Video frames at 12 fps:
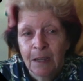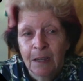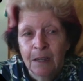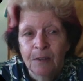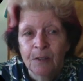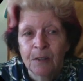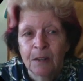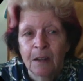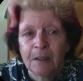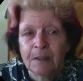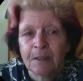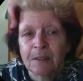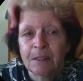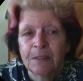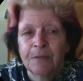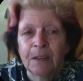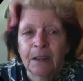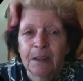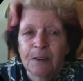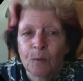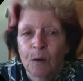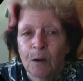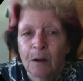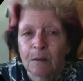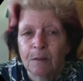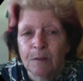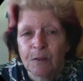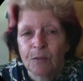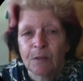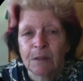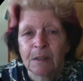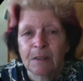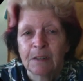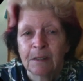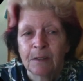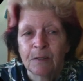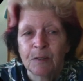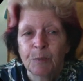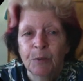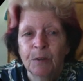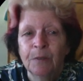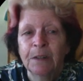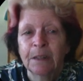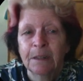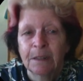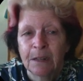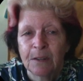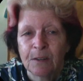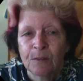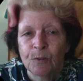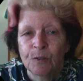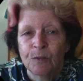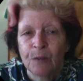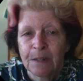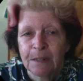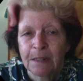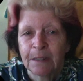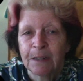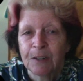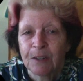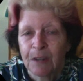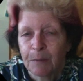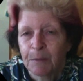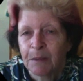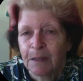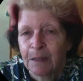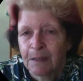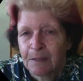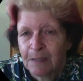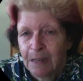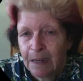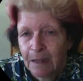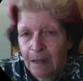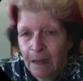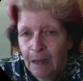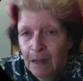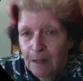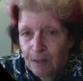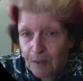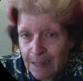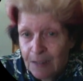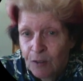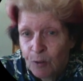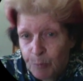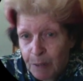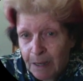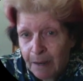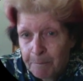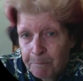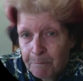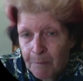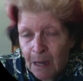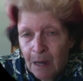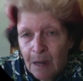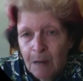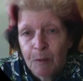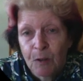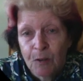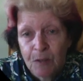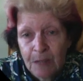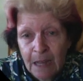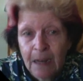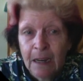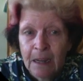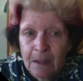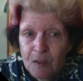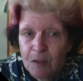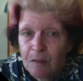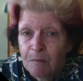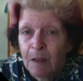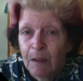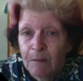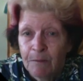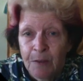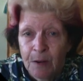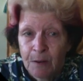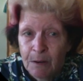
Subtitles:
Utilising a stiffer gauge wire or ensuring the cylinder is perfectly tensioned would drastically sharpen the aesthetic. So that's a good pickup, because that is very